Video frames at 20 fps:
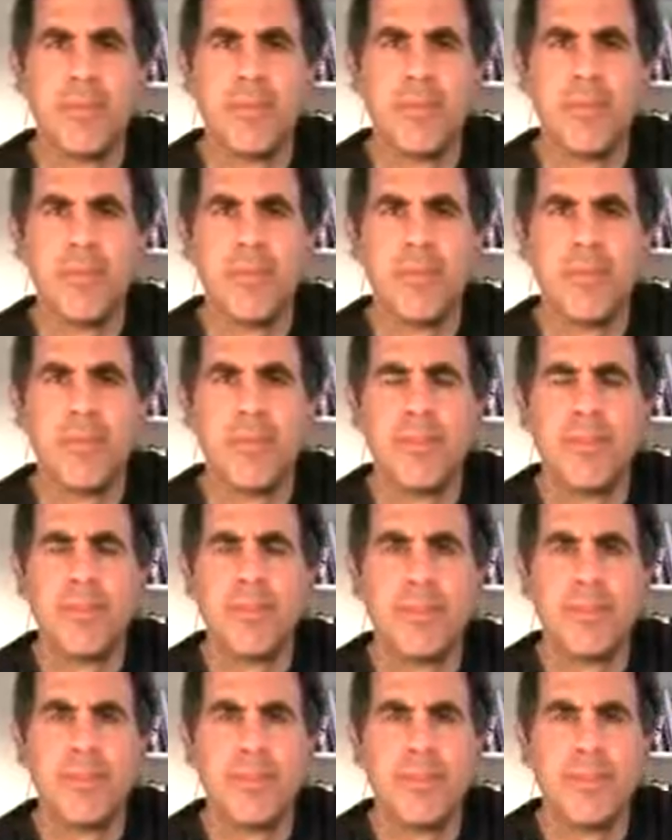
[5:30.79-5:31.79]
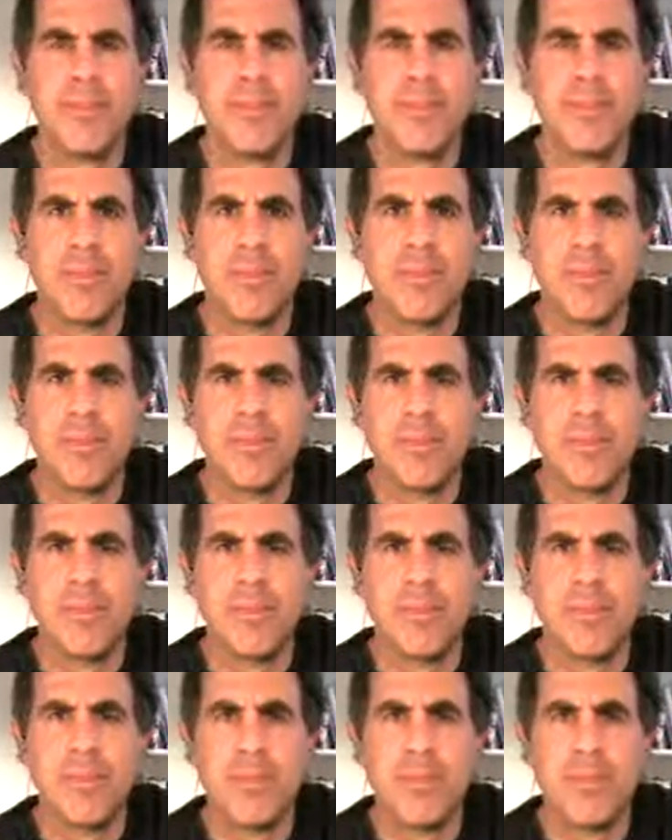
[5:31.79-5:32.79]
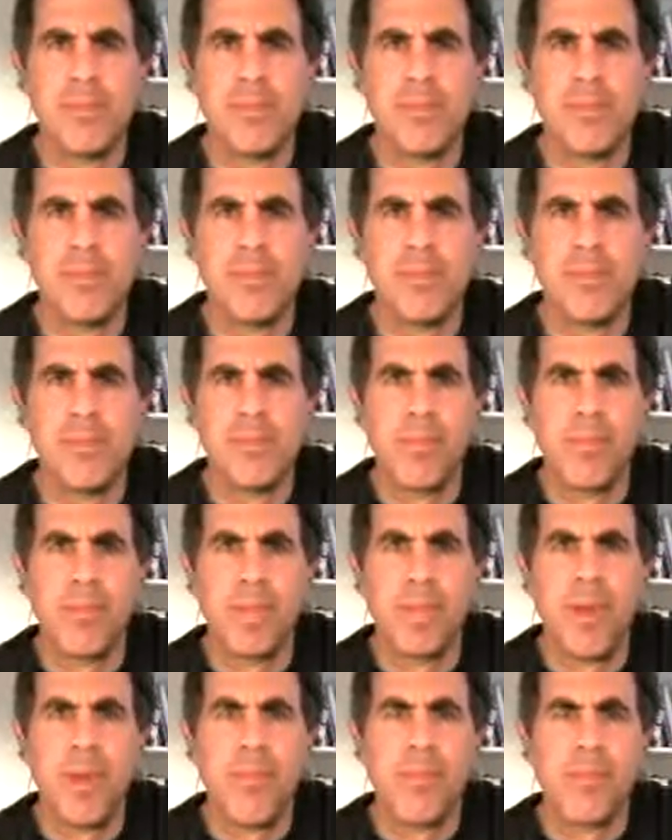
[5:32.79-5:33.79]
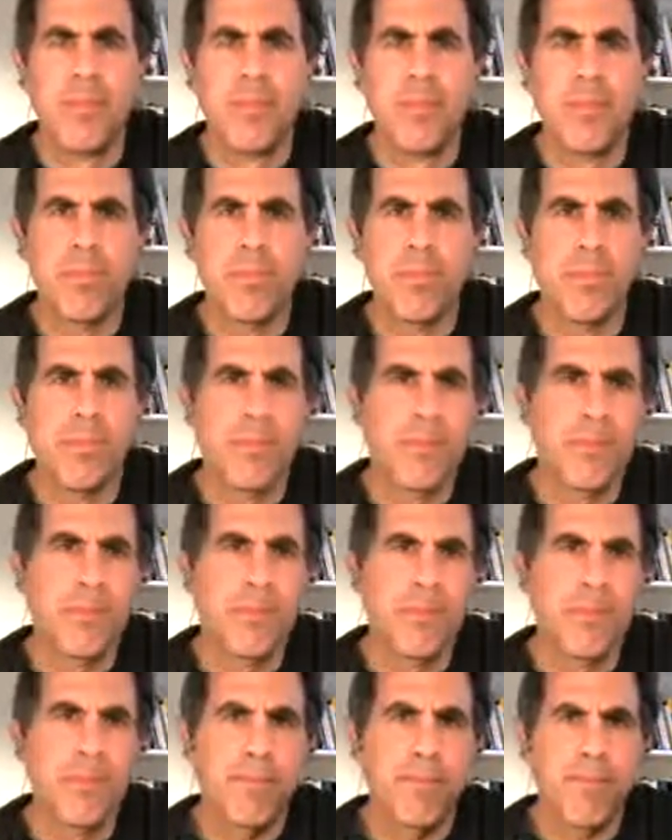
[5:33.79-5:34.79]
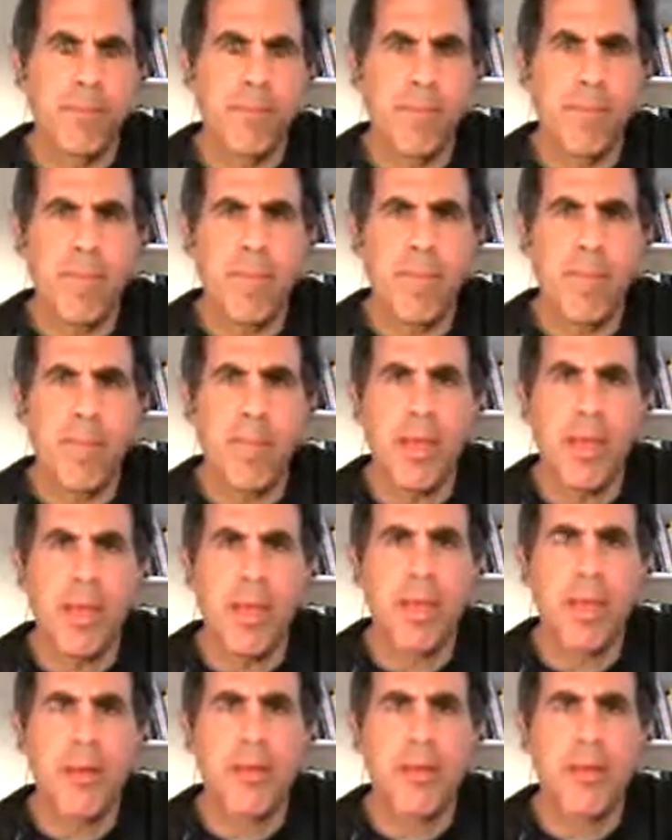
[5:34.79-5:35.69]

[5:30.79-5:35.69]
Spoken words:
This person isn't speaking.